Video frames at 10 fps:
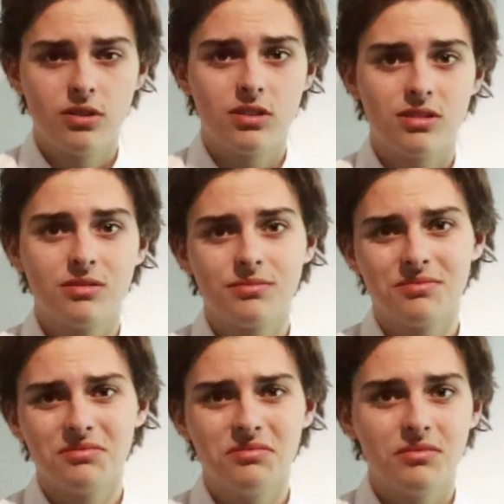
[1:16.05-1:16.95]
Just
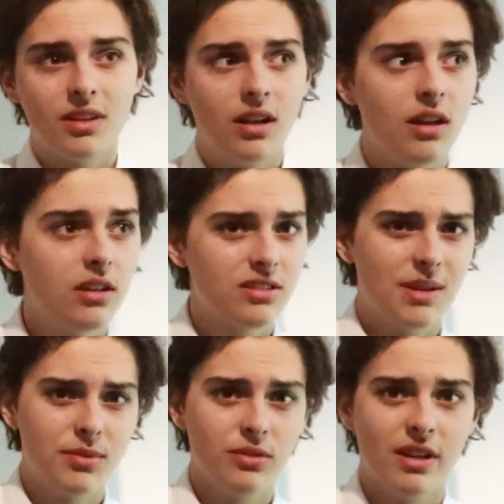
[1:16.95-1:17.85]

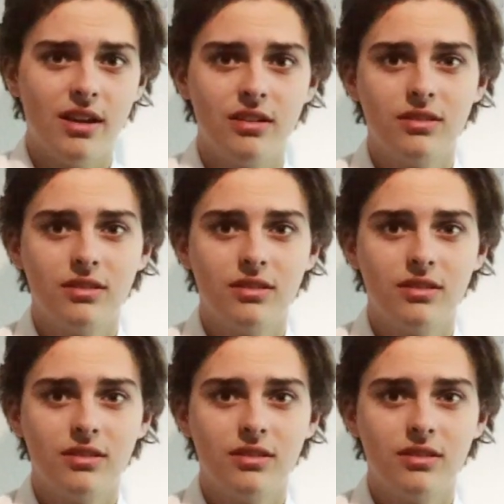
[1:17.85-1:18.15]
stop doing that.